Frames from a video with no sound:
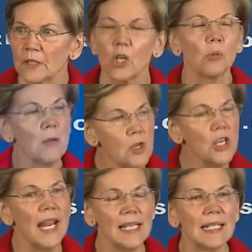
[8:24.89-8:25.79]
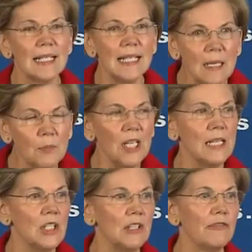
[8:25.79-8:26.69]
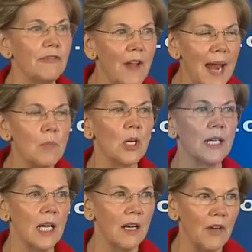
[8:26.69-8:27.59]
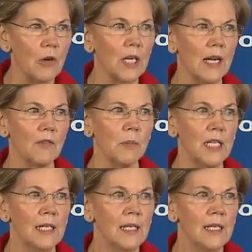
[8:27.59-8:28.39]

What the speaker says: Corruption has seeped into the fabric of our government,